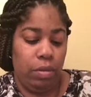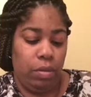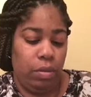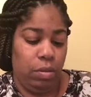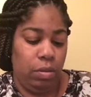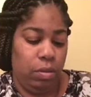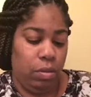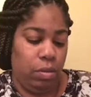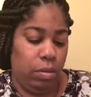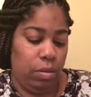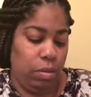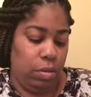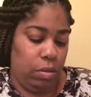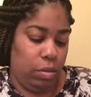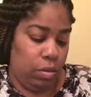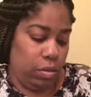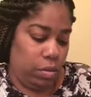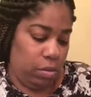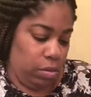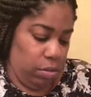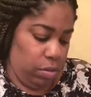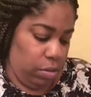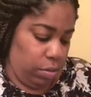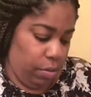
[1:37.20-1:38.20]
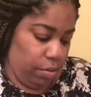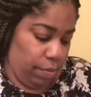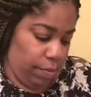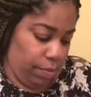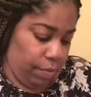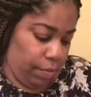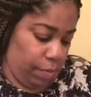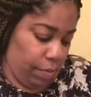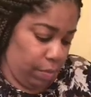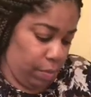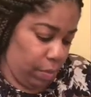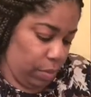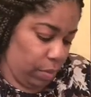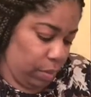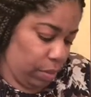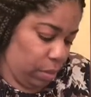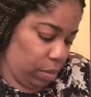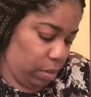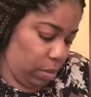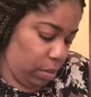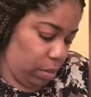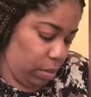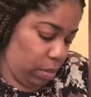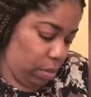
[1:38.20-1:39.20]

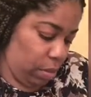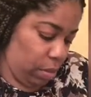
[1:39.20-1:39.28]
No one is speaking in this clip.